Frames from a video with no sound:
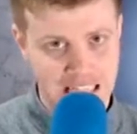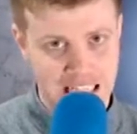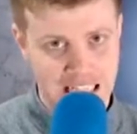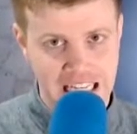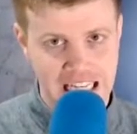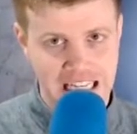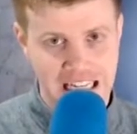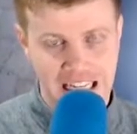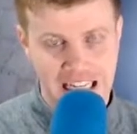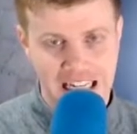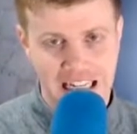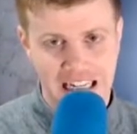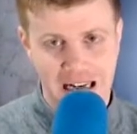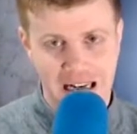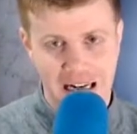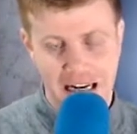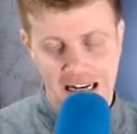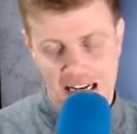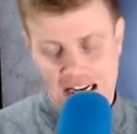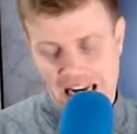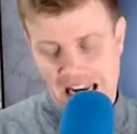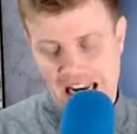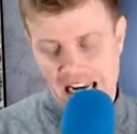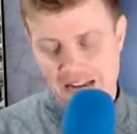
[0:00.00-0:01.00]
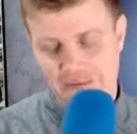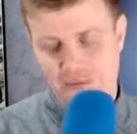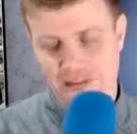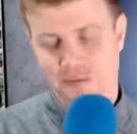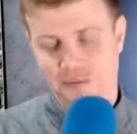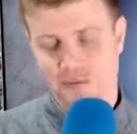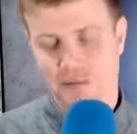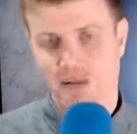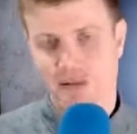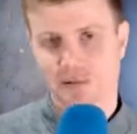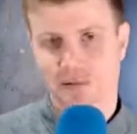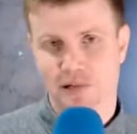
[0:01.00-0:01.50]
And
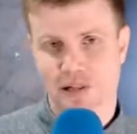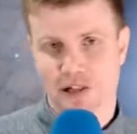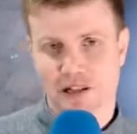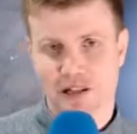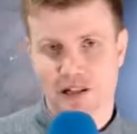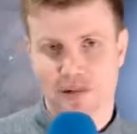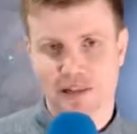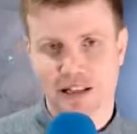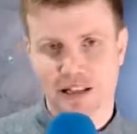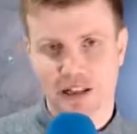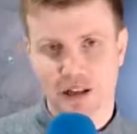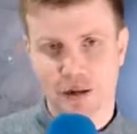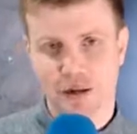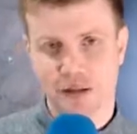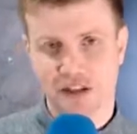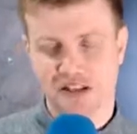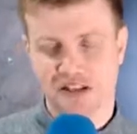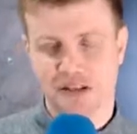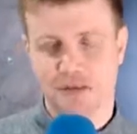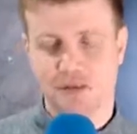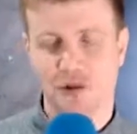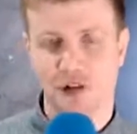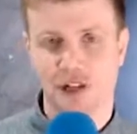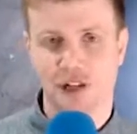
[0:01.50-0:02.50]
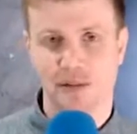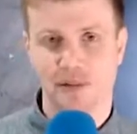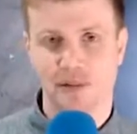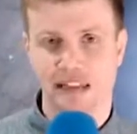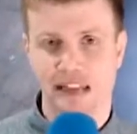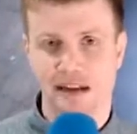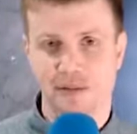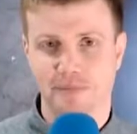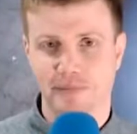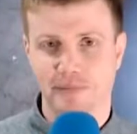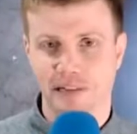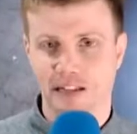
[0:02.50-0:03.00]
AMD people are going to be a little disappointed by
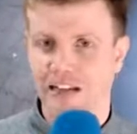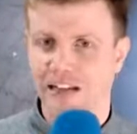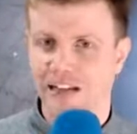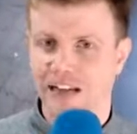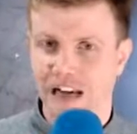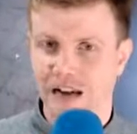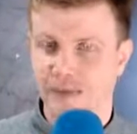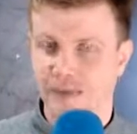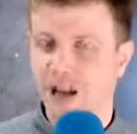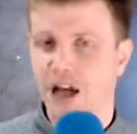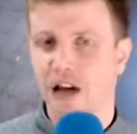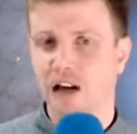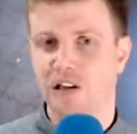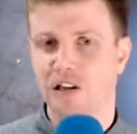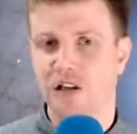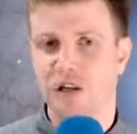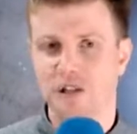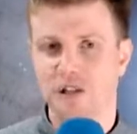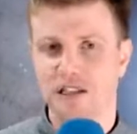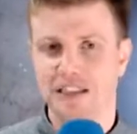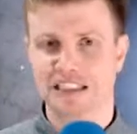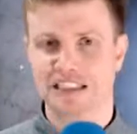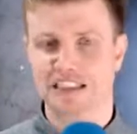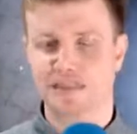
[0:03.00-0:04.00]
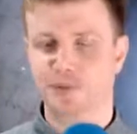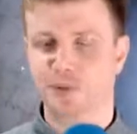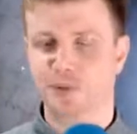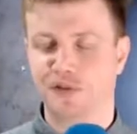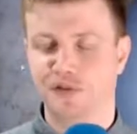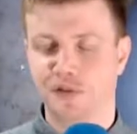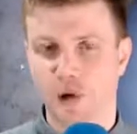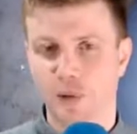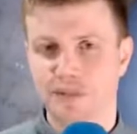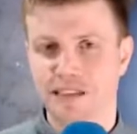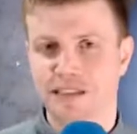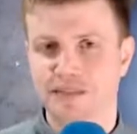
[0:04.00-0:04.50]
that, but I'm not alone in this.
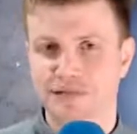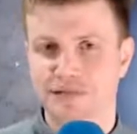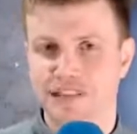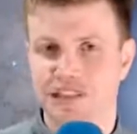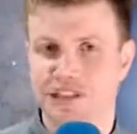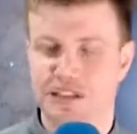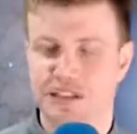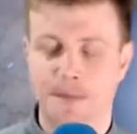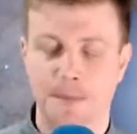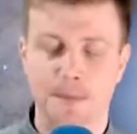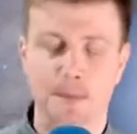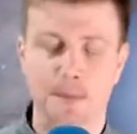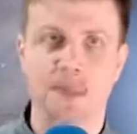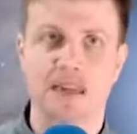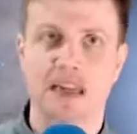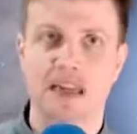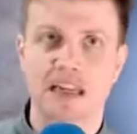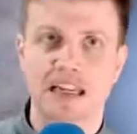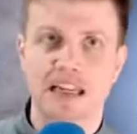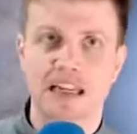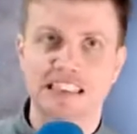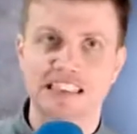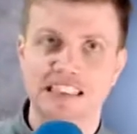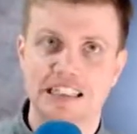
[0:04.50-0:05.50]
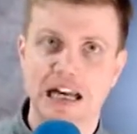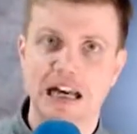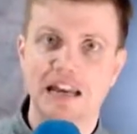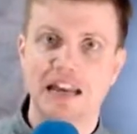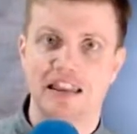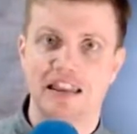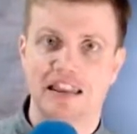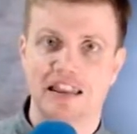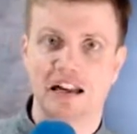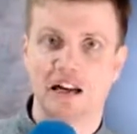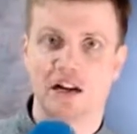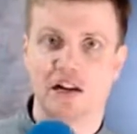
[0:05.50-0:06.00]
Performance was just, it's
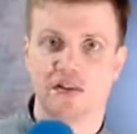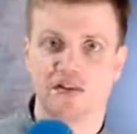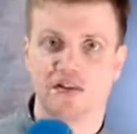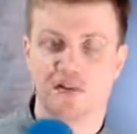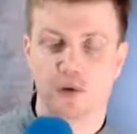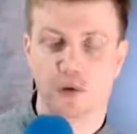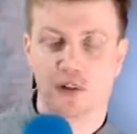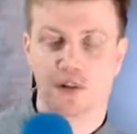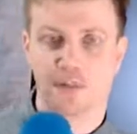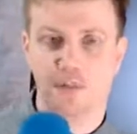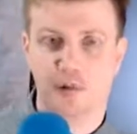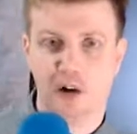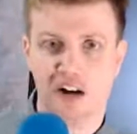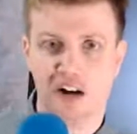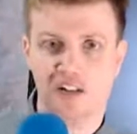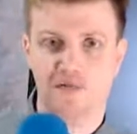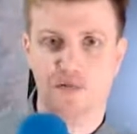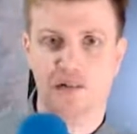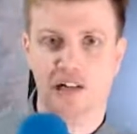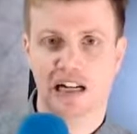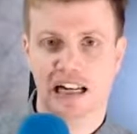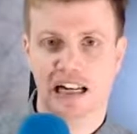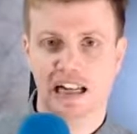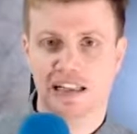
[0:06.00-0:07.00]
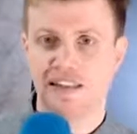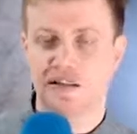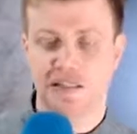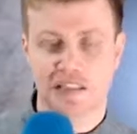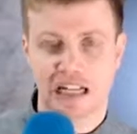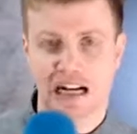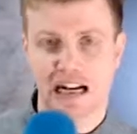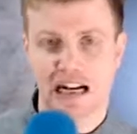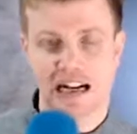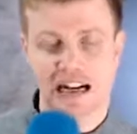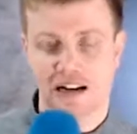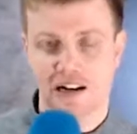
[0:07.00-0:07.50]
not there for the price point at those
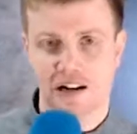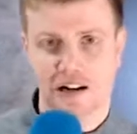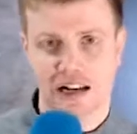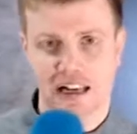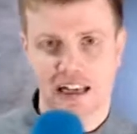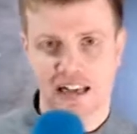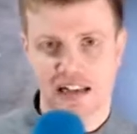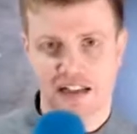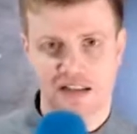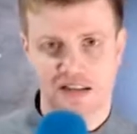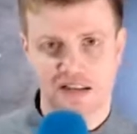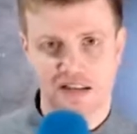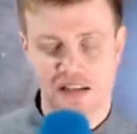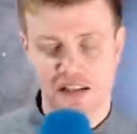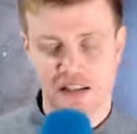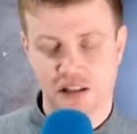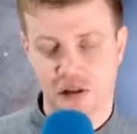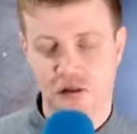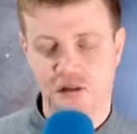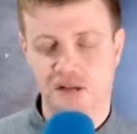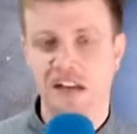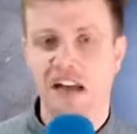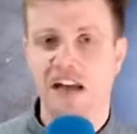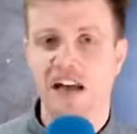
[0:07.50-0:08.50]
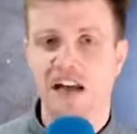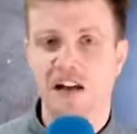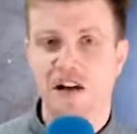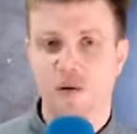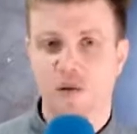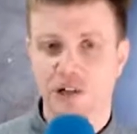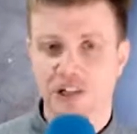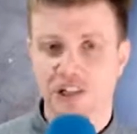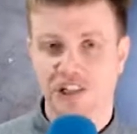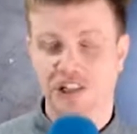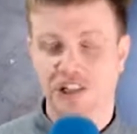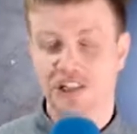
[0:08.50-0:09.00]
higher end SKUs,
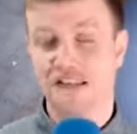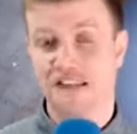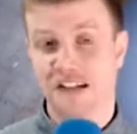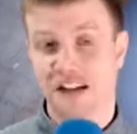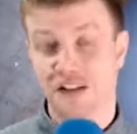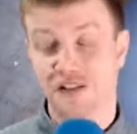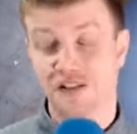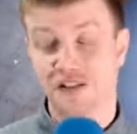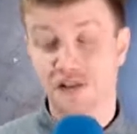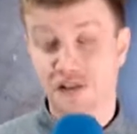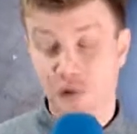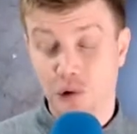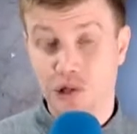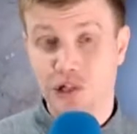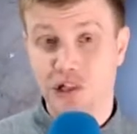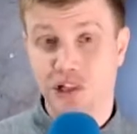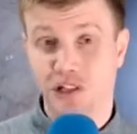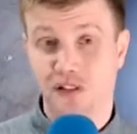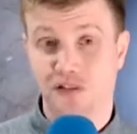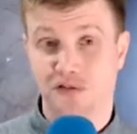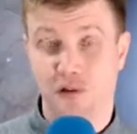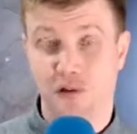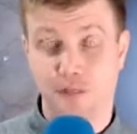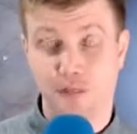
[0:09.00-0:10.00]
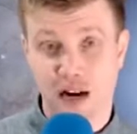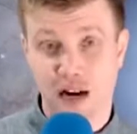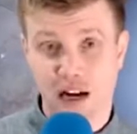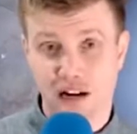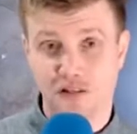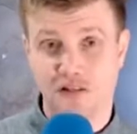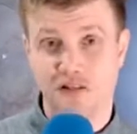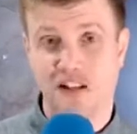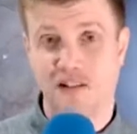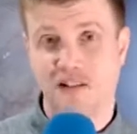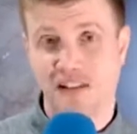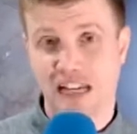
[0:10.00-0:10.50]
which is unfortunate for
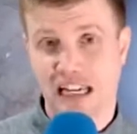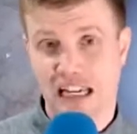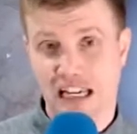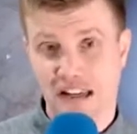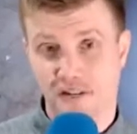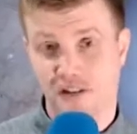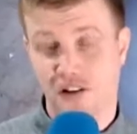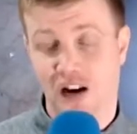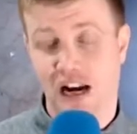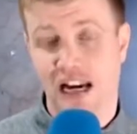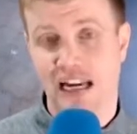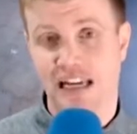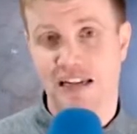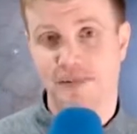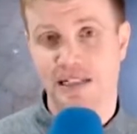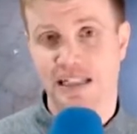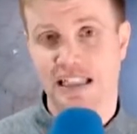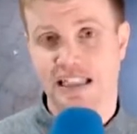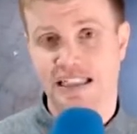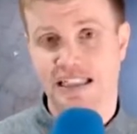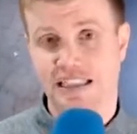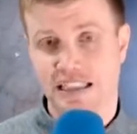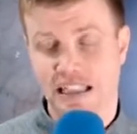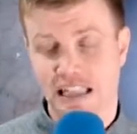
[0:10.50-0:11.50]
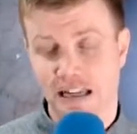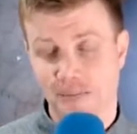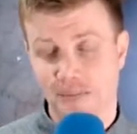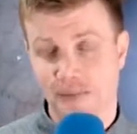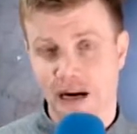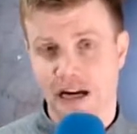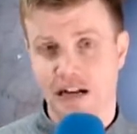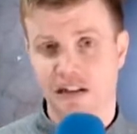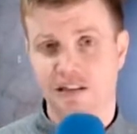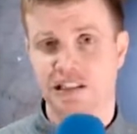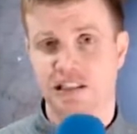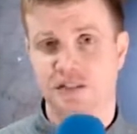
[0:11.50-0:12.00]
Microsoft and for AMD, because I think
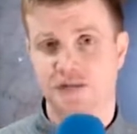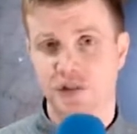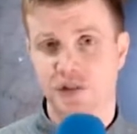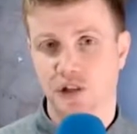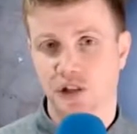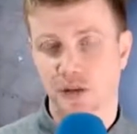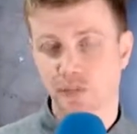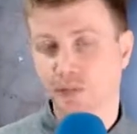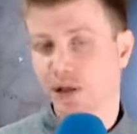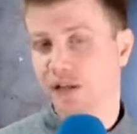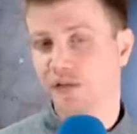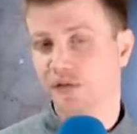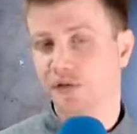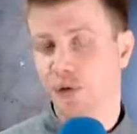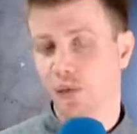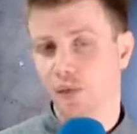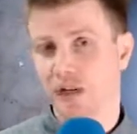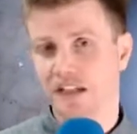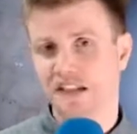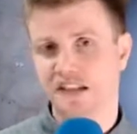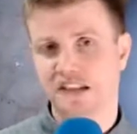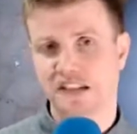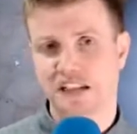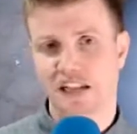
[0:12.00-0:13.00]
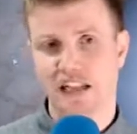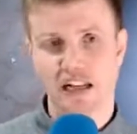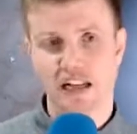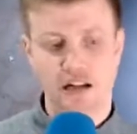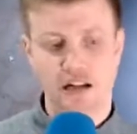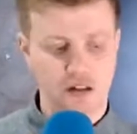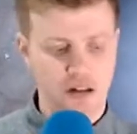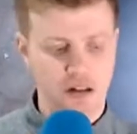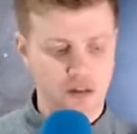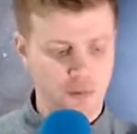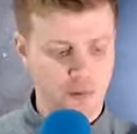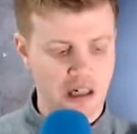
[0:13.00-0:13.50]
Microsoft took a bit of a risk
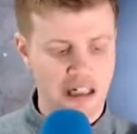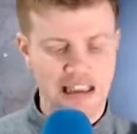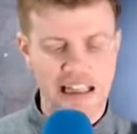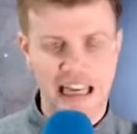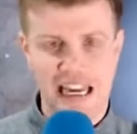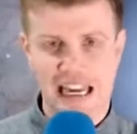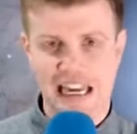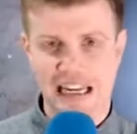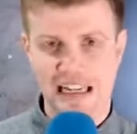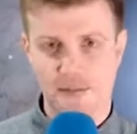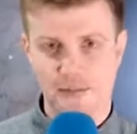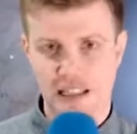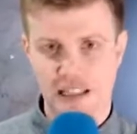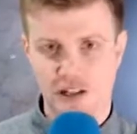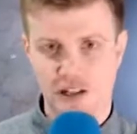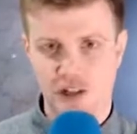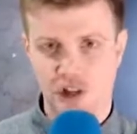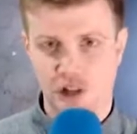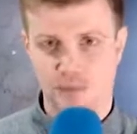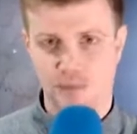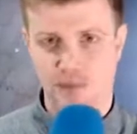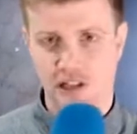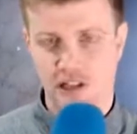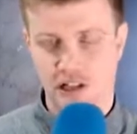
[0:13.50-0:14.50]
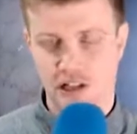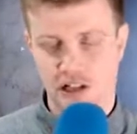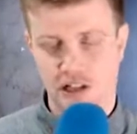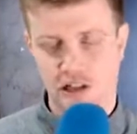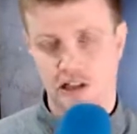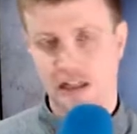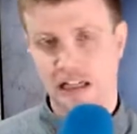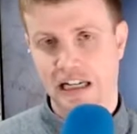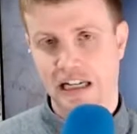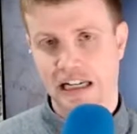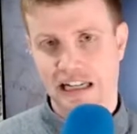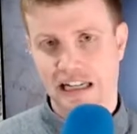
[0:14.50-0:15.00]
putting the AMD chip in here,
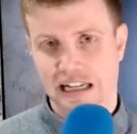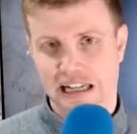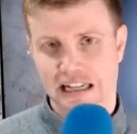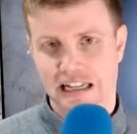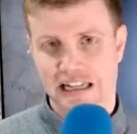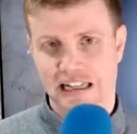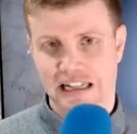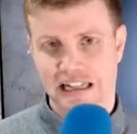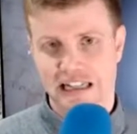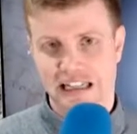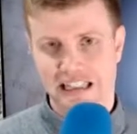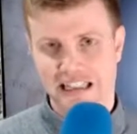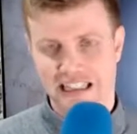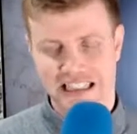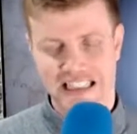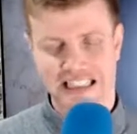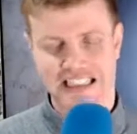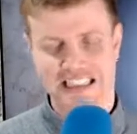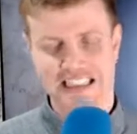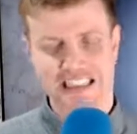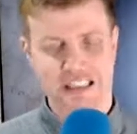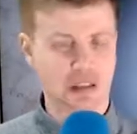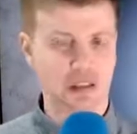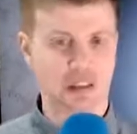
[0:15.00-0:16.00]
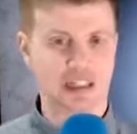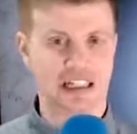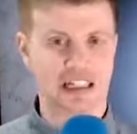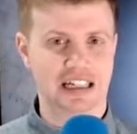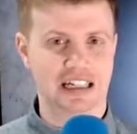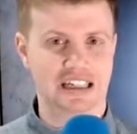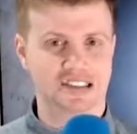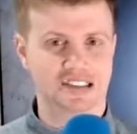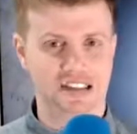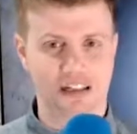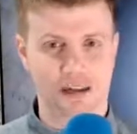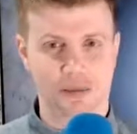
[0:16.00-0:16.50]
and it doesn't look like
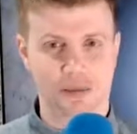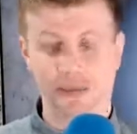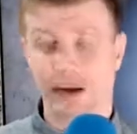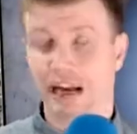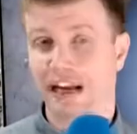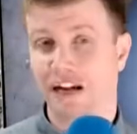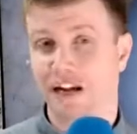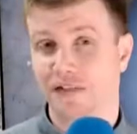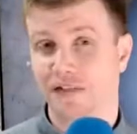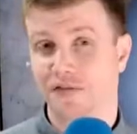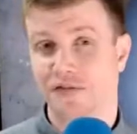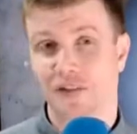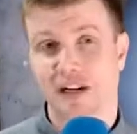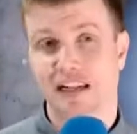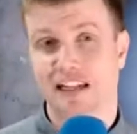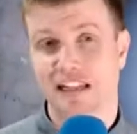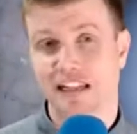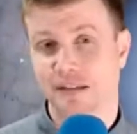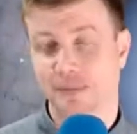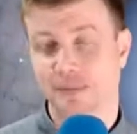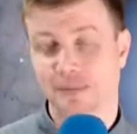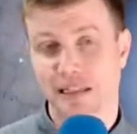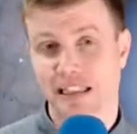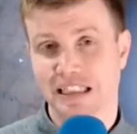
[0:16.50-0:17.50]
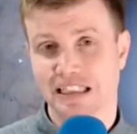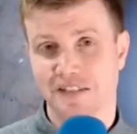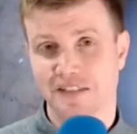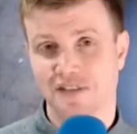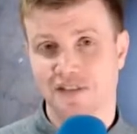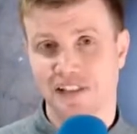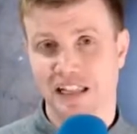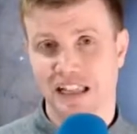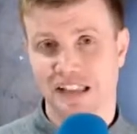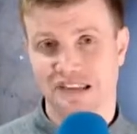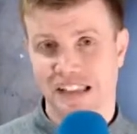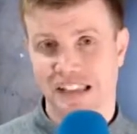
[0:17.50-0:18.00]
it's going to pay off any big
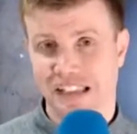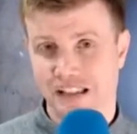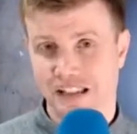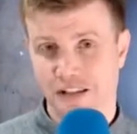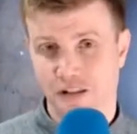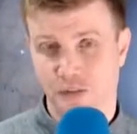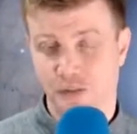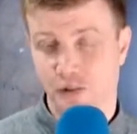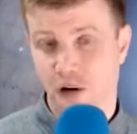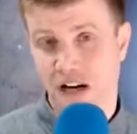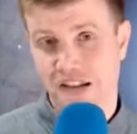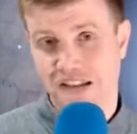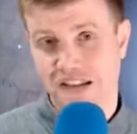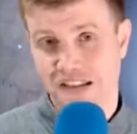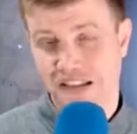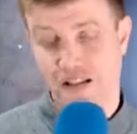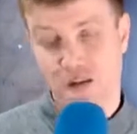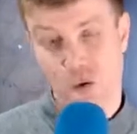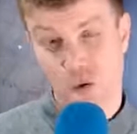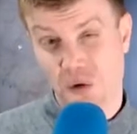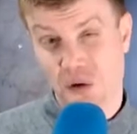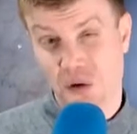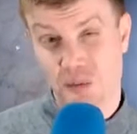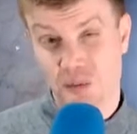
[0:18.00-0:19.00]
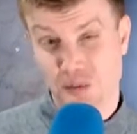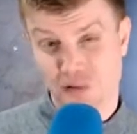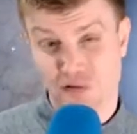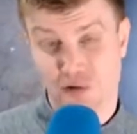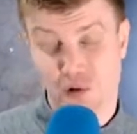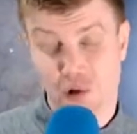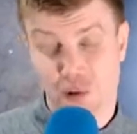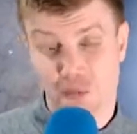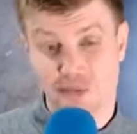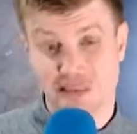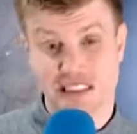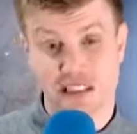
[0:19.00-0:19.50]
dividends in either pricing or
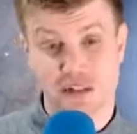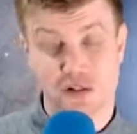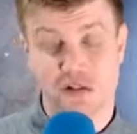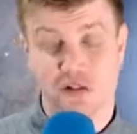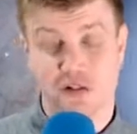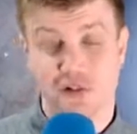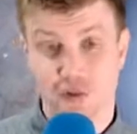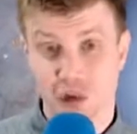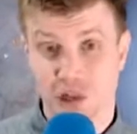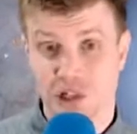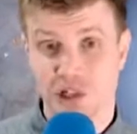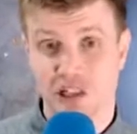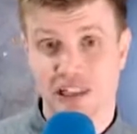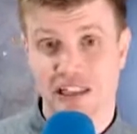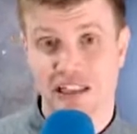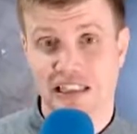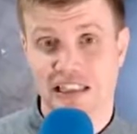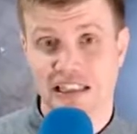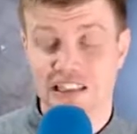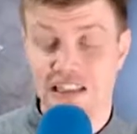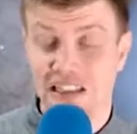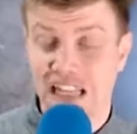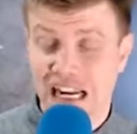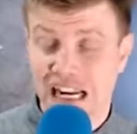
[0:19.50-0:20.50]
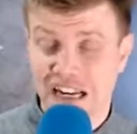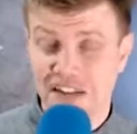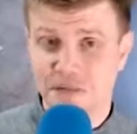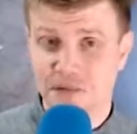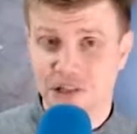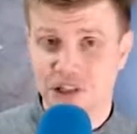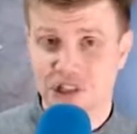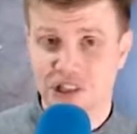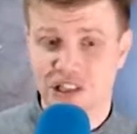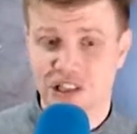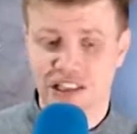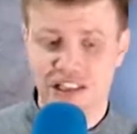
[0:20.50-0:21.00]
performance, unfortunately. So that is
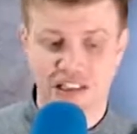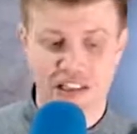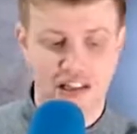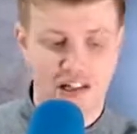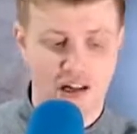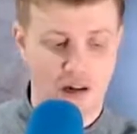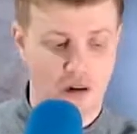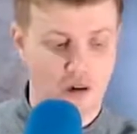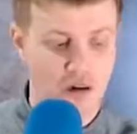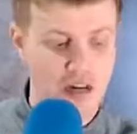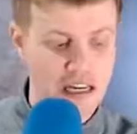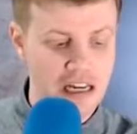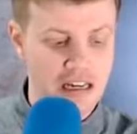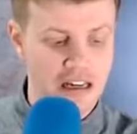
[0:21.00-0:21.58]
what you need to know.